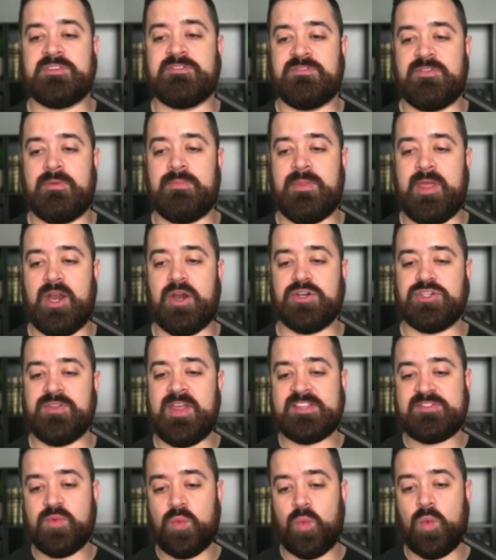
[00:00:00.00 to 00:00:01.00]
from there. So
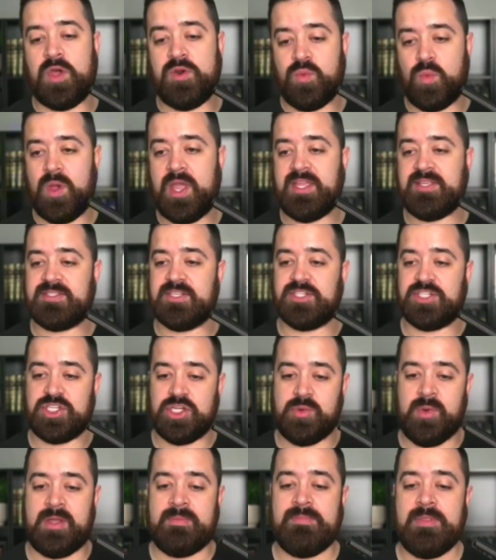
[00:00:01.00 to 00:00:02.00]
that's one way to
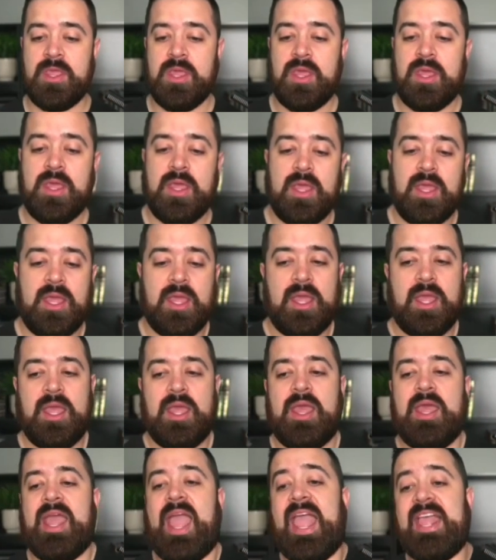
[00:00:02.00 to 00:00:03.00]
do it.
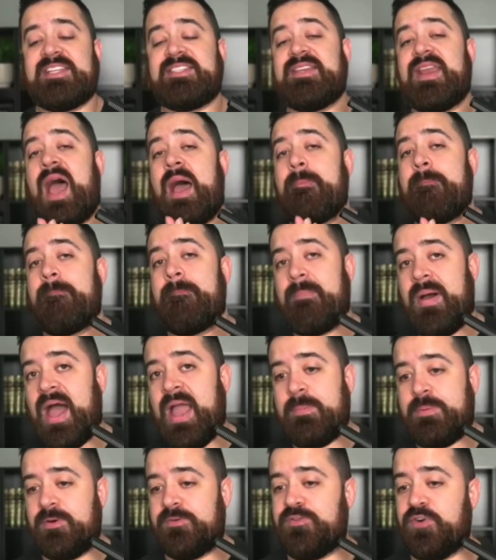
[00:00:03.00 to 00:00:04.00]
It's not
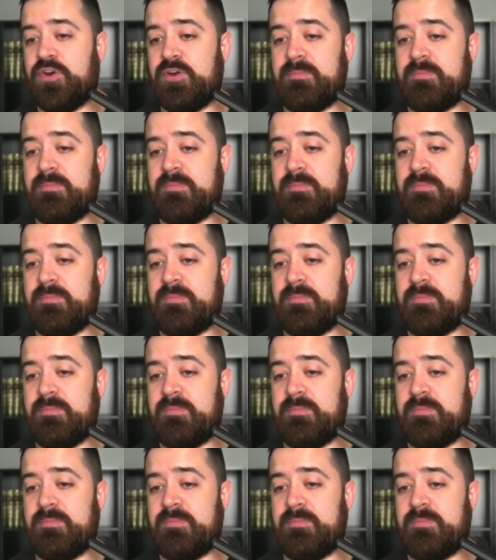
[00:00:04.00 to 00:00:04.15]
my preferred